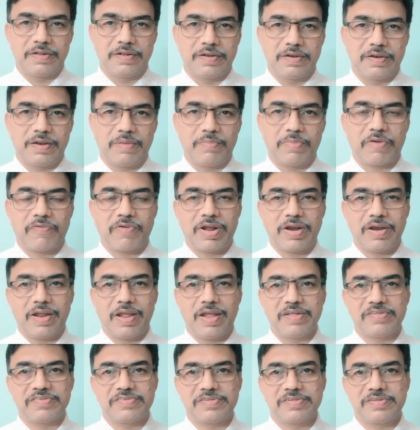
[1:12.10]
Number one
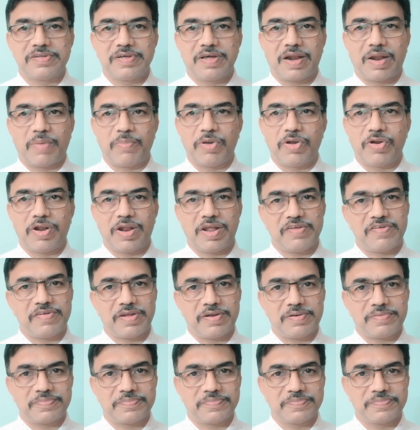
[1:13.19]
is remuneration.